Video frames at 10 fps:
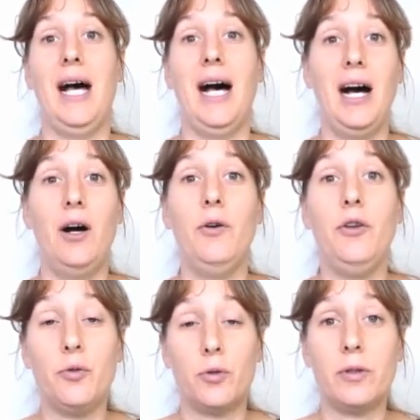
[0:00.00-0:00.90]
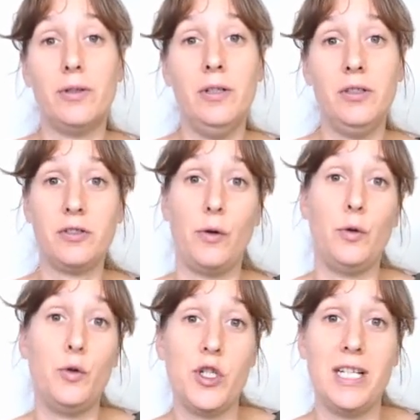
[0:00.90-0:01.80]
how your
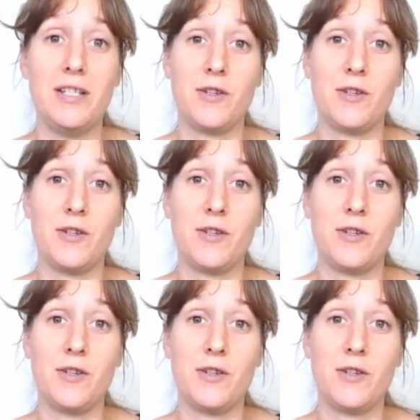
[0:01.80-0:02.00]
solution is